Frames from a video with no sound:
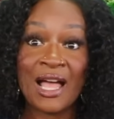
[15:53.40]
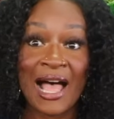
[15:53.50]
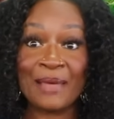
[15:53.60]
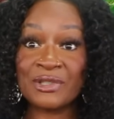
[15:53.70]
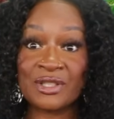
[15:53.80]

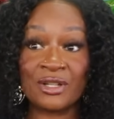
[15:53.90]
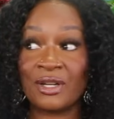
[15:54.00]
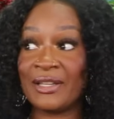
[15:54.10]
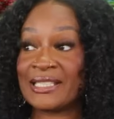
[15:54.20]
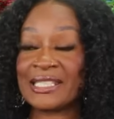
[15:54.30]
I'm just going to
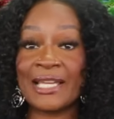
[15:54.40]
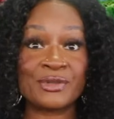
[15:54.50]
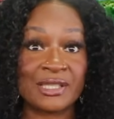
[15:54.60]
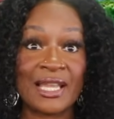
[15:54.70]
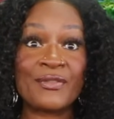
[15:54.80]
go ahead and say it
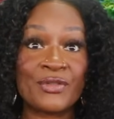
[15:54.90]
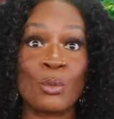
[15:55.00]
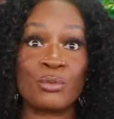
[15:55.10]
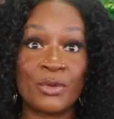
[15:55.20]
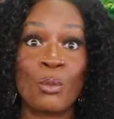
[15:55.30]
was a lot of
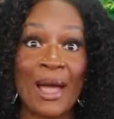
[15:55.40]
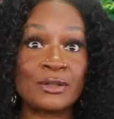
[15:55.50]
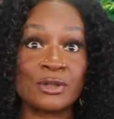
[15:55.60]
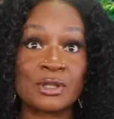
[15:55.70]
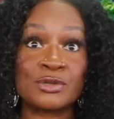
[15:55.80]
the, the
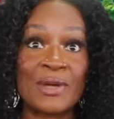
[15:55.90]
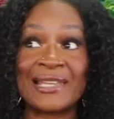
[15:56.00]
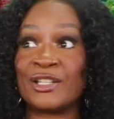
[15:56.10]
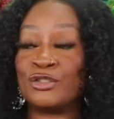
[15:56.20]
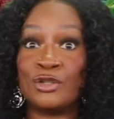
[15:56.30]
white girls who
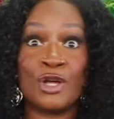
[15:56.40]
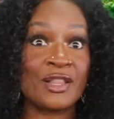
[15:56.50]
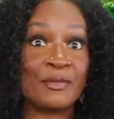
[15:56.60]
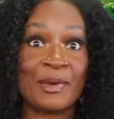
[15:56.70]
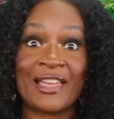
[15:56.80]
had it. None
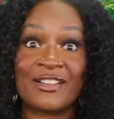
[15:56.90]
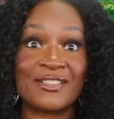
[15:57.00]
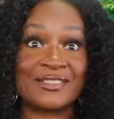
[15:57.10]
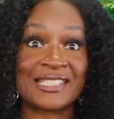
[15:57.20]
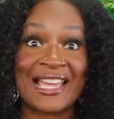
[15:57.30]
of the black
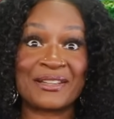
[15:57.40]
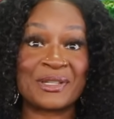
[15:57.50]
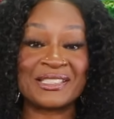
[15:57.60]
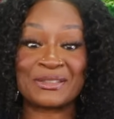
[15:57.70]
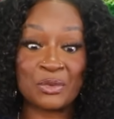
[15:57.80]
girls had it
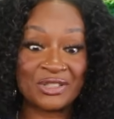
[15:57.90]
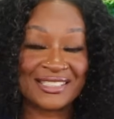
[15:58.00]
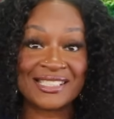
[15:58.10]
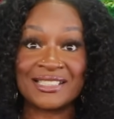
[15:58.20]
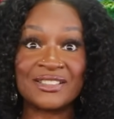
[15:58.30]
because we
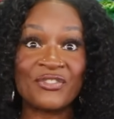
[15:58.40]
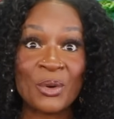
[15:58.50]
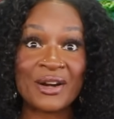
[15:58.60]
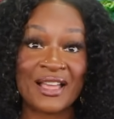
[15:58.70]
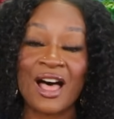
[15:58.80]
just couldn't
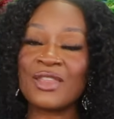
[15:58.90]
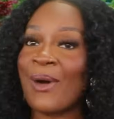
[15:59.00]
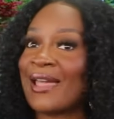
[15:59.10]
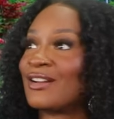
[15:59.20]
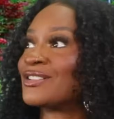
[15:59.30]
afford it. All the
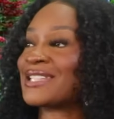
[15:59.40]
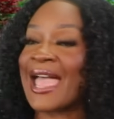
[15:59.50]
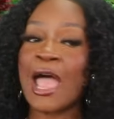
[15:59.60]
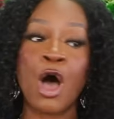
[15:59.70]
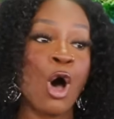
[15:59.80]
white girls
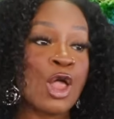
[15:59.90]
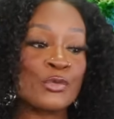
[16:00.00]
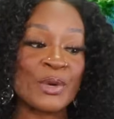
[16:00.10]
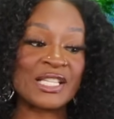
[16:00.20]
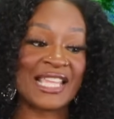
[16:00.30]
had all
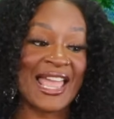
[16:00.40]
the rings.